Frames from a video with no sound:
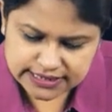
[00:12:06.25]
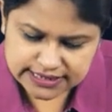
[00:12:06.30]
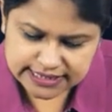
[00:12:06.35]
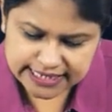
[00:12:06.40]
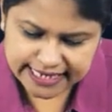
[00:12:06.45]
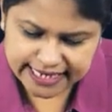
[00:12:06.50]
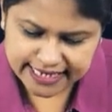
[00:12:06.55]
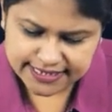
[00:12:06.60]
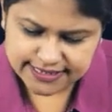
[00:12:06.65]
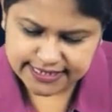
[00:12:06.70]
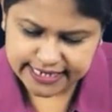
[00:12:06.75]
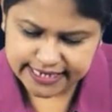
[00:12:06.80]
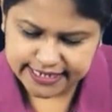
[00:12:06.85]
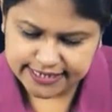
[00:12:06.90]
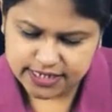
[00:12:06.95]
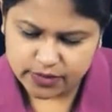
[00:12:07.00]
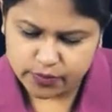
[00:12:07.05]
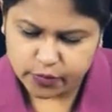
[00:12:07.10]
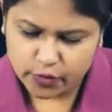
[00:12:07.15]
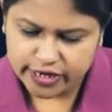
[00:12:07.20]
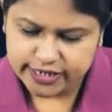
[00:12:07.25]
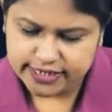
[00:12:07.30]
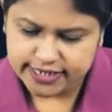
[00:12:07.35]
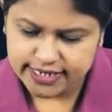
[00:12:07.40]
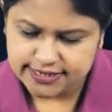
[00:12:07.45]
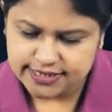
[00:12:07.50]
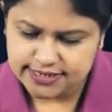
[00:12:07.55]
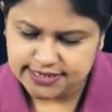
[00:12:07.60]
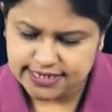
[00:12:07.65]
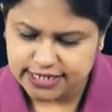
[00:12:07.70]
CAZ is appointed
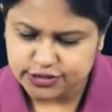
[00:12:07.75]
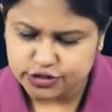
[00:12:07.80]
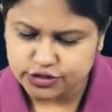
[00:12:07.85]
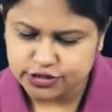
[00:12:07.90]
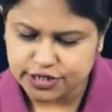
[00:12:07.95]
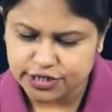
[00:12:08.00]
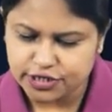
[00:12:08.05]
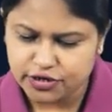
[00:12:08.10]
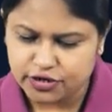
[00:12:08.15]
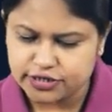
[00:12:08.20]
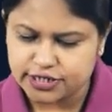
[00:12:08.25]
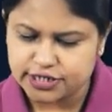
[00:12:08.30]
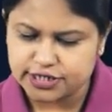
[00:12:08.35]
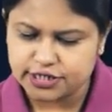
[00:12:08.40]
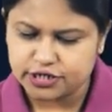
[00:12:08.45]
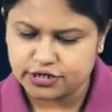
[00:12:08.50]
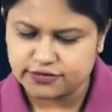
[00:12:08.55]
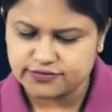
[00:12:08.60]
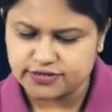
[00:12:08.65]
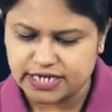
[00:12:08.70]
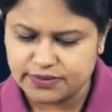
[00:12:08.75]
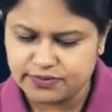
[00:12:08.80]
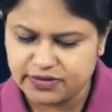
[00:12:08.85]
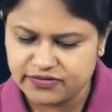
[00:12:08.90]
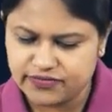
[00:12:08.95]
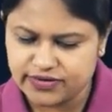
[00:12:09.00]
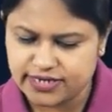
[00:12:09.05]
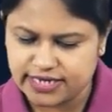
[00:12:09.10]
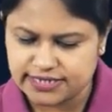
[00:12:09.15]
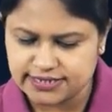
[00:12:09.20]
as a statutory auditor of
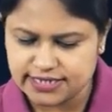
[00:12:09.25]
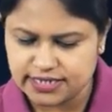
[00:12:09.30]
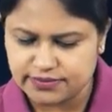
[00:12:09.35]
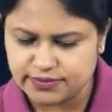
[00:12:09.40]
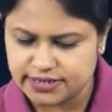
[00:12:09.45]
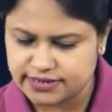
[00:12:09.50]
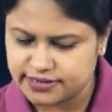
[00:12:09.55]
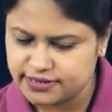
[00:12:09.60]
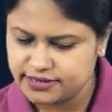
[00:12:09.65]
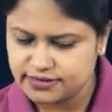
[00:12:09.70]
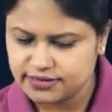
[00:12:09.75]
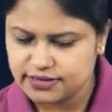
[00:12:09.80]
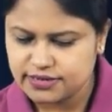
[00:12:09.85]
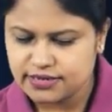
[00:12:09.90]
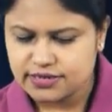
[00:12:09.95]
ZB Finance Limited,